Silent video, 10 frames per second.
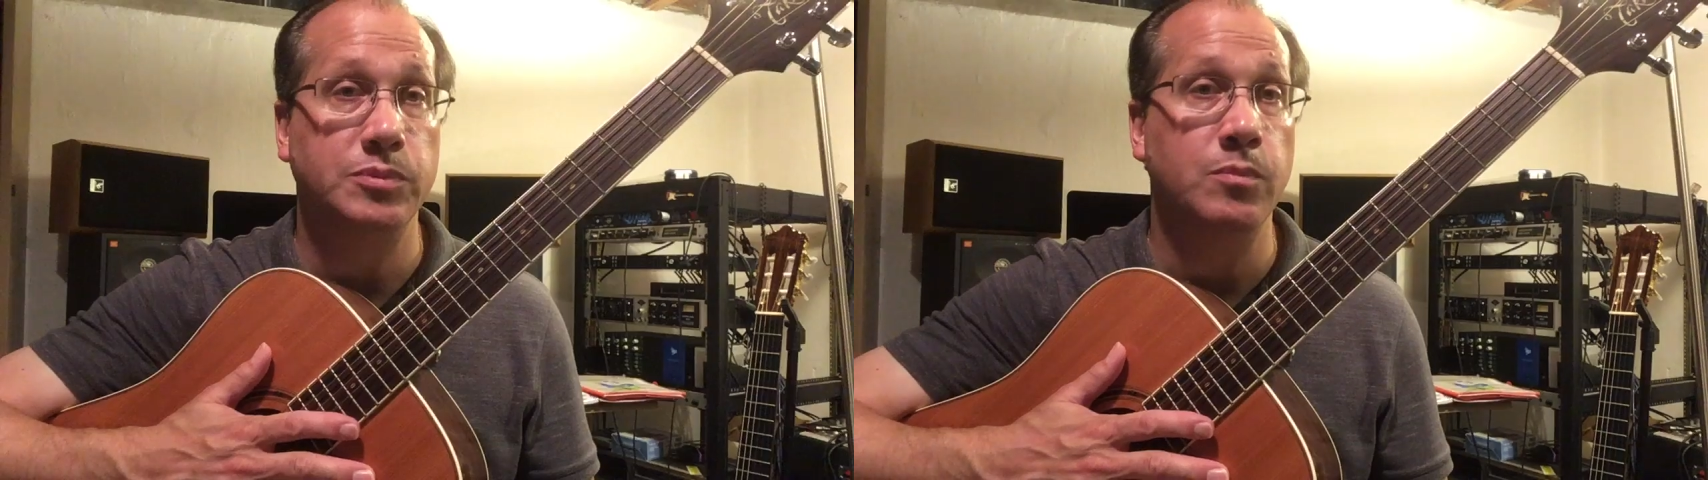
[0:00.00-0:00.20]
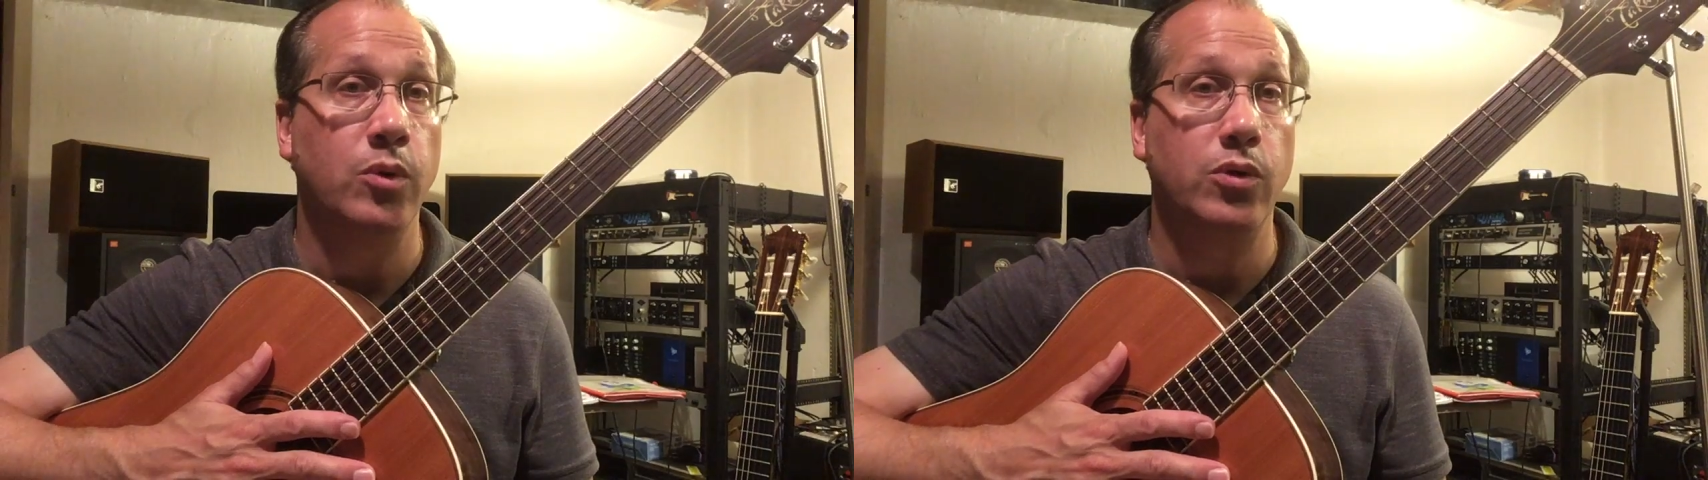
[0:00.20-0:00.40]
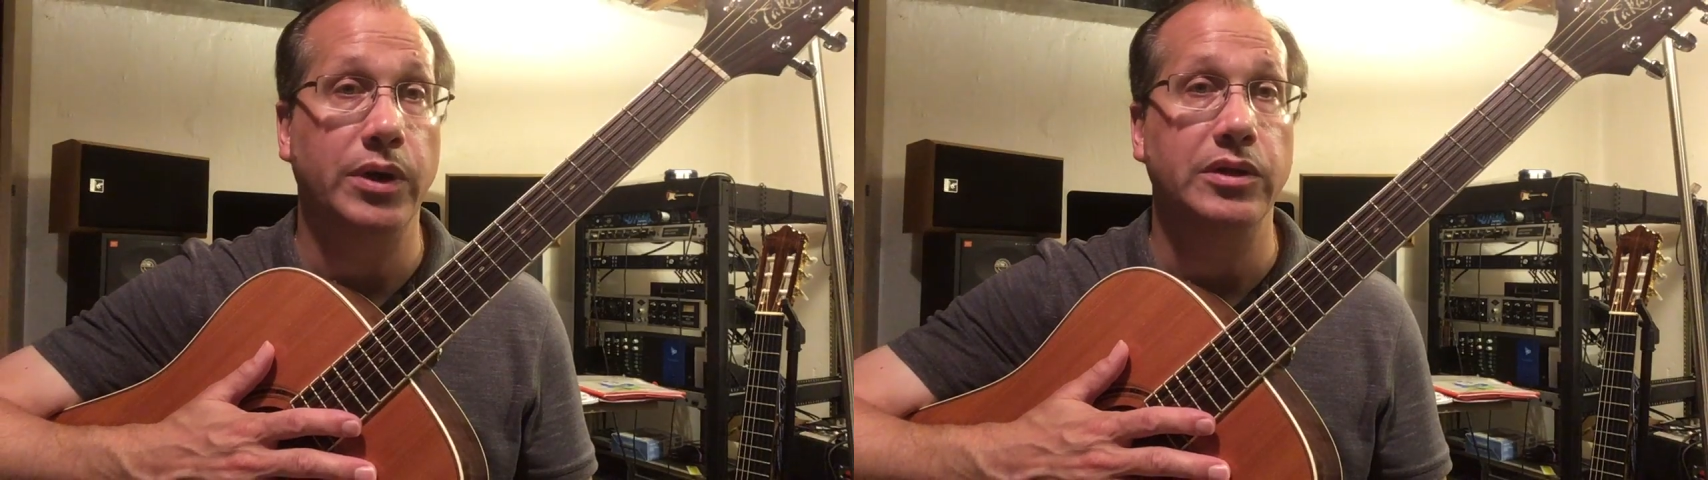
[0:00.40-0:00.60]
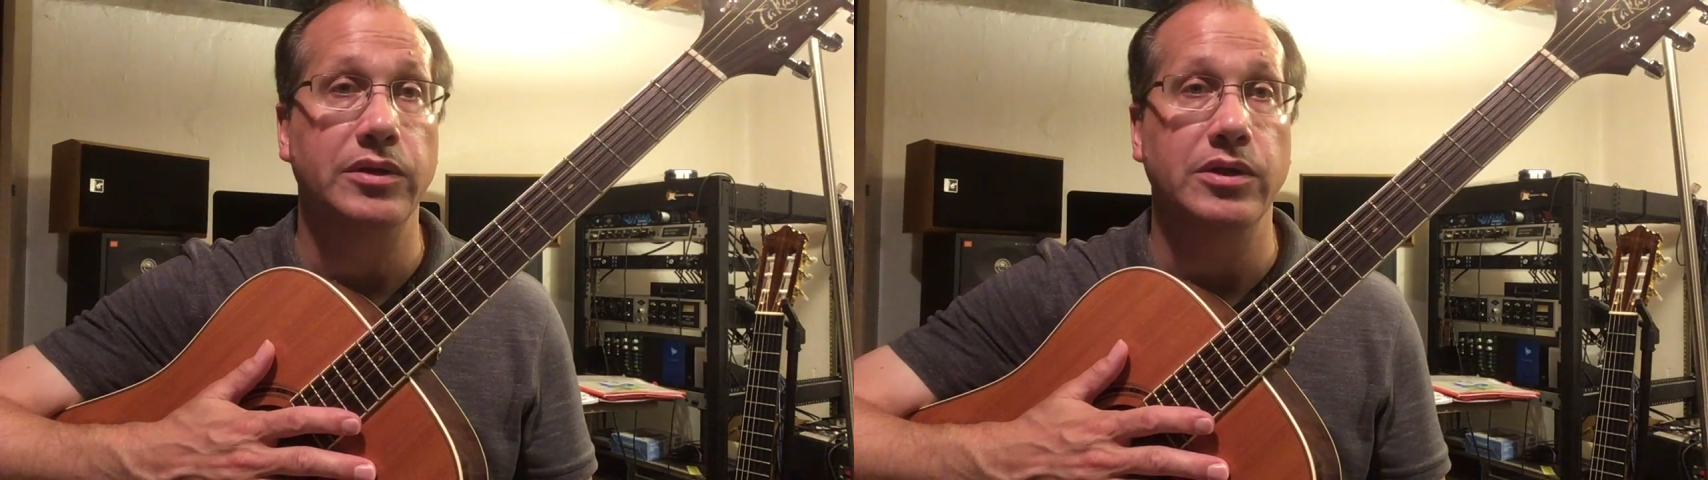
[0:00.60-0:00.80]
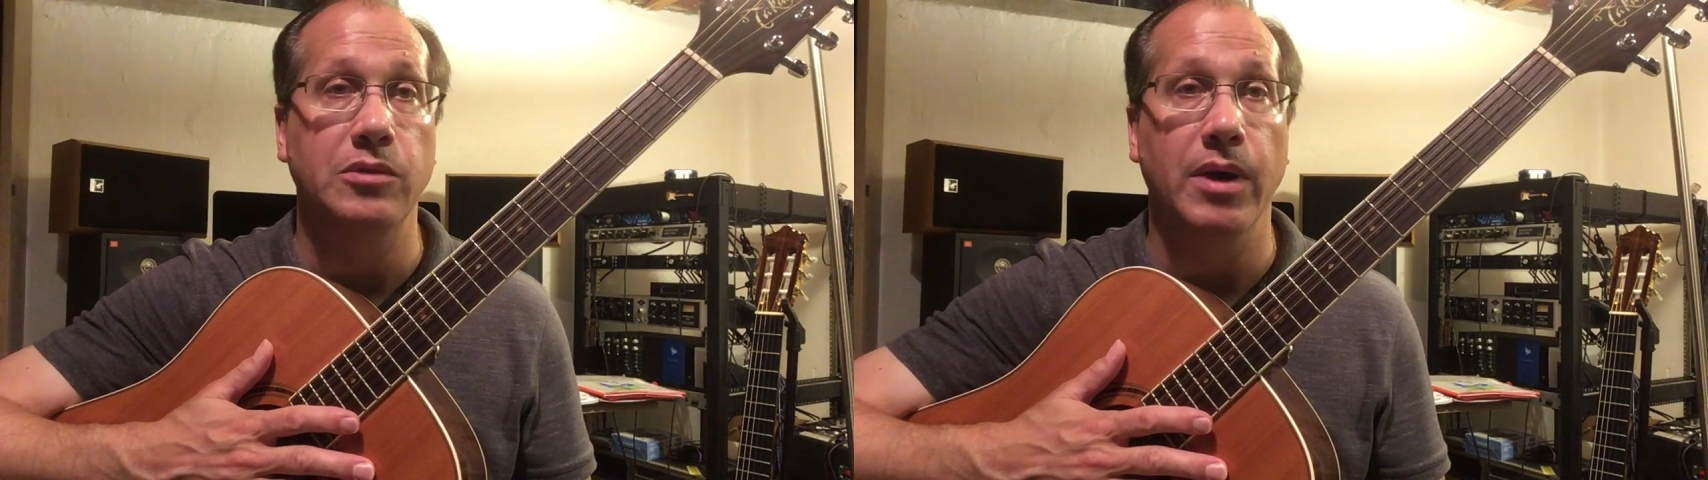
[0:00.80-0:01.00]
more quickly
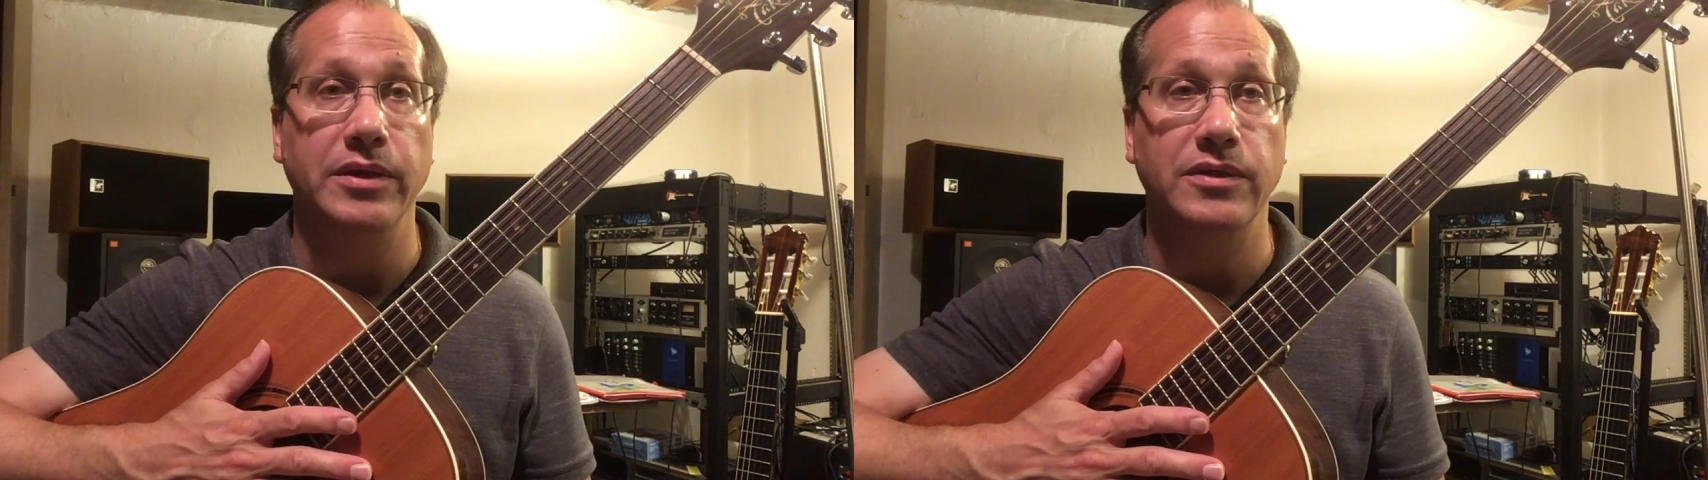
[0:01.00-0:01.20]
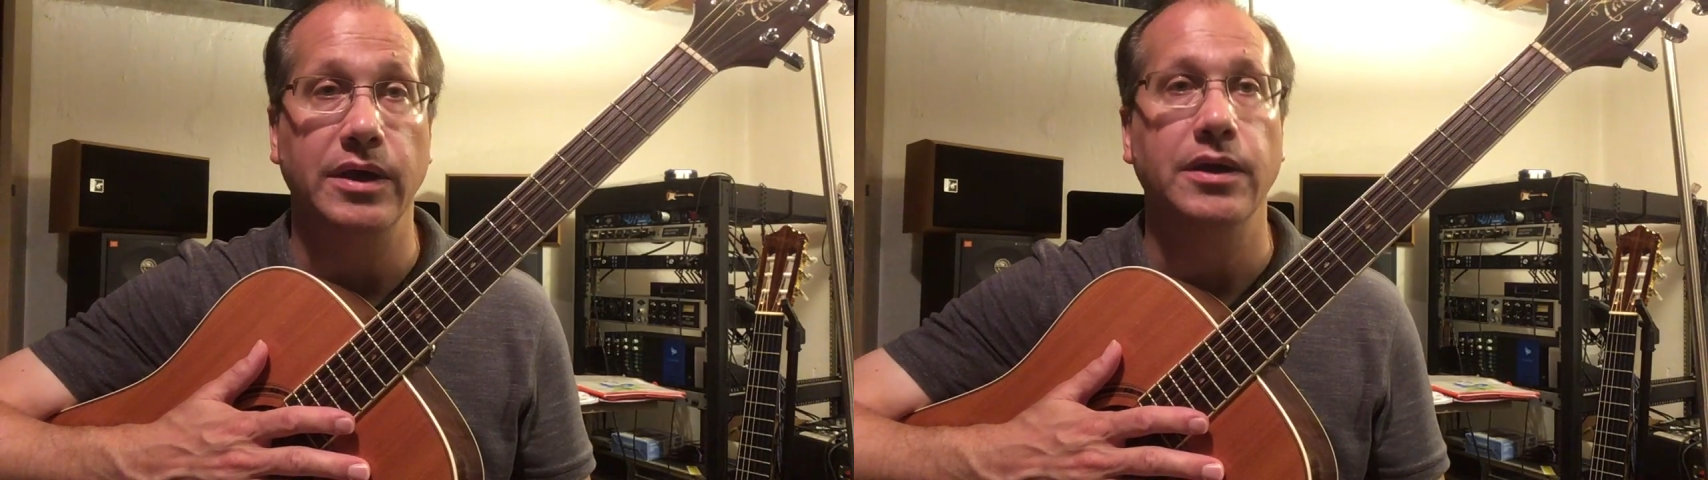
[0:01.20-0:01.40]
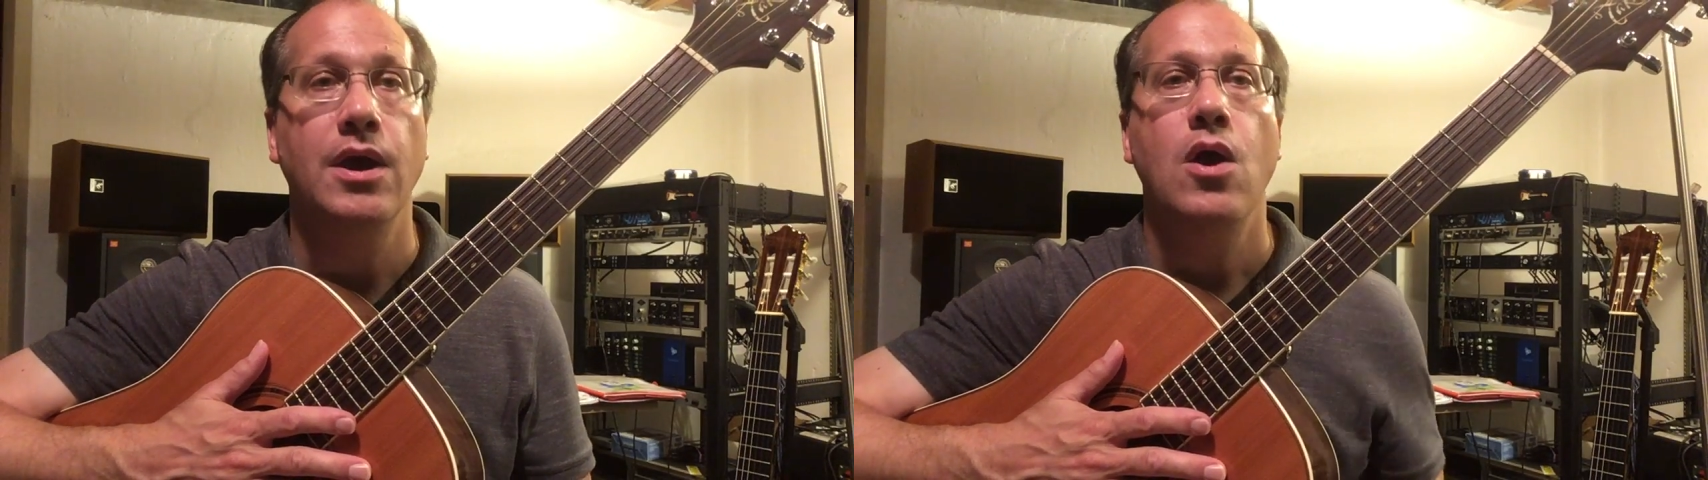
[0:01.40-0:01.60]
than you might think.